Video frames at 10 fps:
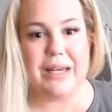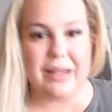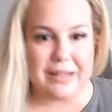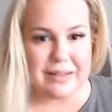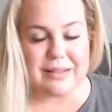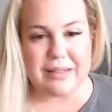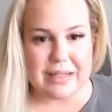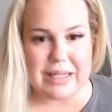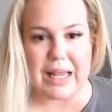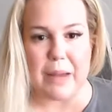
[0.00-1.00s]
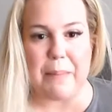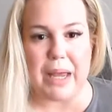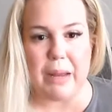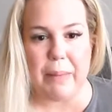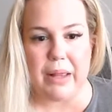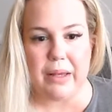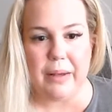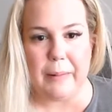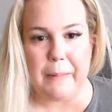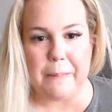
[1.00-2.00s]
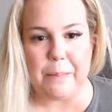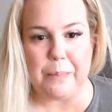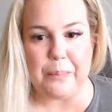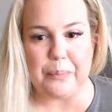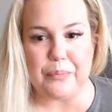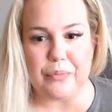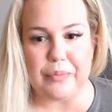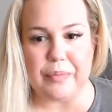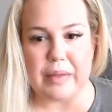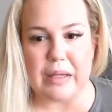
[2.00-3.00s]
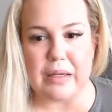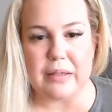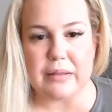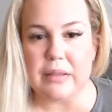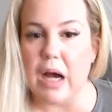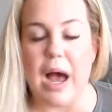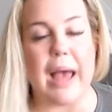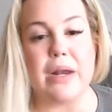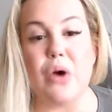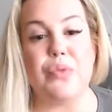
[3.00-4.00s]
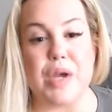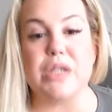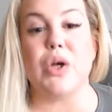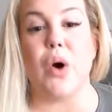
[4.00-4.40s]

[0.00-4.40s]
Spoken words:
It's probably candy. I think it's candy. I think it's probably candy.